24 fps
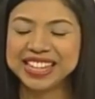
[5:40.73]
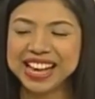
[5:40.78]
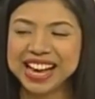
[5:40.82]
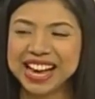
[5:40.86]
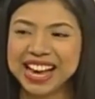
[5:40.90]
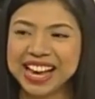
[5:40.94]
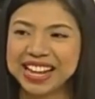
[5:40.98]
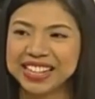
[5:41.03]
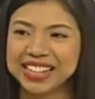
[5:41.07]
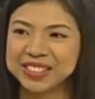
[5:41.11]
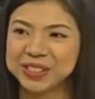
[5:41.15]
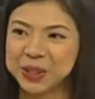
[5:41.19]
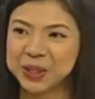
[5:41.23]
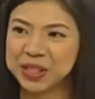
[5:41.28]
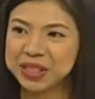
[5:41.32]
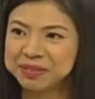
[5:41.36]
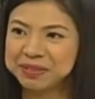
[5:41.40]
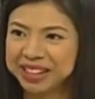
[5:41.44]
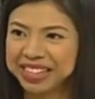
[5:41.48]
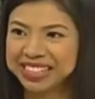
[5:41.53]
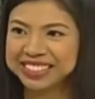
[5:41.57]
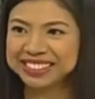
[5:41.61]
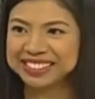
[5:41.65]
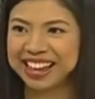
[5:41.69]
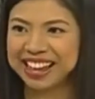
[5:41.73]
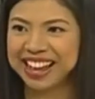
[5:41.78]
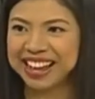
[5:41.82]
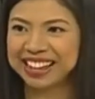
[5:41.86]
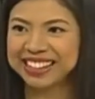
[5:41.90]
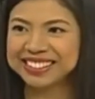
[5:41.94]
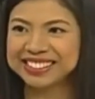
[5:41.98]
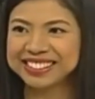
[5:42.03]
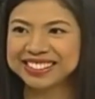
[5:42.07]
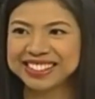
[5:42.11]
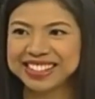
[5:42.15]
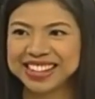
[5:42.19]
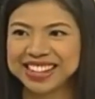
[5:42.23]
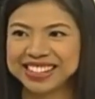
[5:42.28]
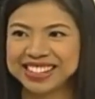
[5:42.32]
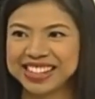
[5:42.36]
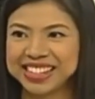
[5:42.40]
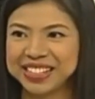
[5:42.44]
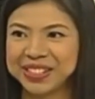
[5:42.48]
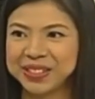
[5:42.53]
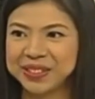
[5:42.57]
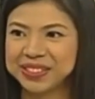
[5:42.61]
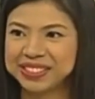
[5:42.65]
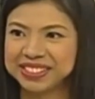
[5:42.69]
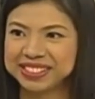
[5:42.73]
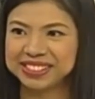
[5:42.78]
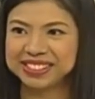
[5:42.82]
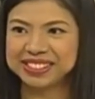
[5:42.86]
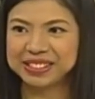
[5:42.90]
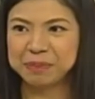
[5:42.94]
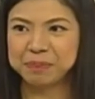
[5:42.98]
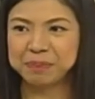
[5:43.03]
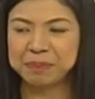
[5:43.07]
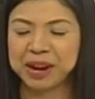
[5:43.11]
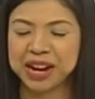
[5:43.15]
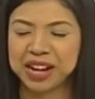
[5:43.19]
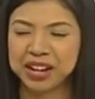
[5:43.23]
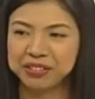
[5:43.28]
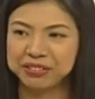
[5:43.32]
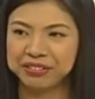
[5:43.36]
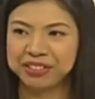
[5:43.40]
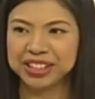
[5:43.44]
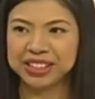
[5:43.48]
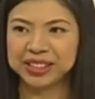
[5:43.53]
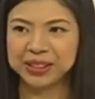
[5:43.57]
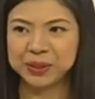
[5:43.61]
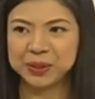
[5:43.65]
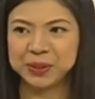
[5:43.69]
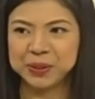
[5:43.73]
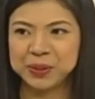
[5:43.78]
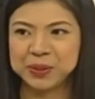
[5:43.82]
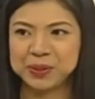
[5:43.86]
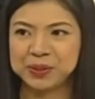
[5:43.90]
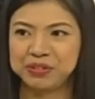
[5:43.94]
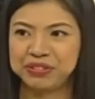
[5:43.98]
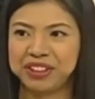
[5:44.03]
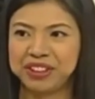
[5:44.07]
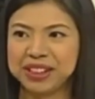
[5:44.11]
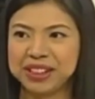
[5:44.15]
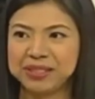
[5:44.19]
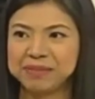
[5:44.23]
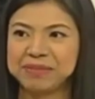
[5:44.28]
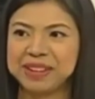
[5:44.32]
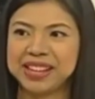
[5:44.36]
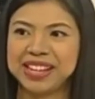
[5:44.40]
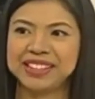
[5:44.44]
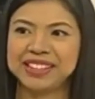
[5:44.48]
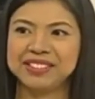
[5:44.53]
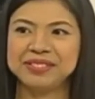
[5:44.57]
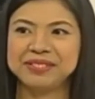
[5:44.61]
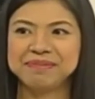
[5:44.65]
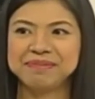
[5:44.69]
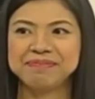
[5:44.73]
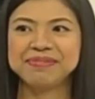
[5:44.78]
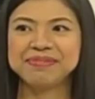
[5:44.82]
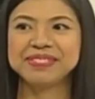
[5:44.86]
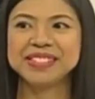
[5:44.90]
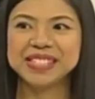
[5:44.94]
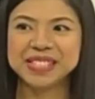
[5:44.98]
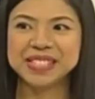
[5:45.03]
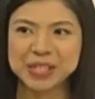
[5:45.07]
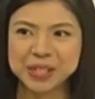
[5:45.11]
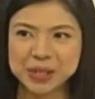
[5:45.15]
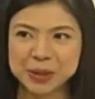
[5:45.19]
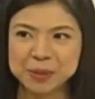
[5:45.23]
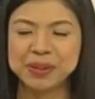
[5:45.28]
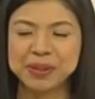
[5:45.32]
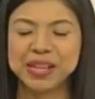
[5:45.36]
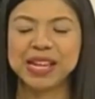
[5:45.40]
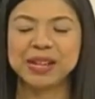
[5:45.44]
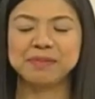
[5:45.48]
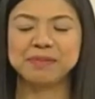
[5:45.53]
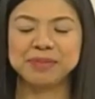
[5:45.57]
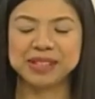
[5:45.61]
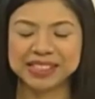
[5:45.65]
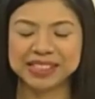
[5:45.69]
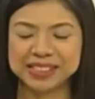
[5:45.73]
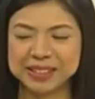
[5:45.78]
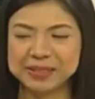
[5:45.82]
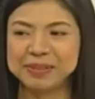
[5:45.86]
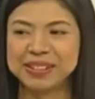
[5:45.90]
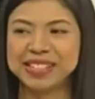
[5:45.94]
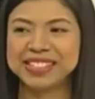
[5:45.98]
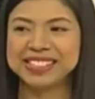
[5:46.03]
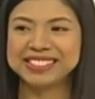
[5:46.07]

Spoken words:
I sold my stocks, and I used part of it to fund my European pilgrimage.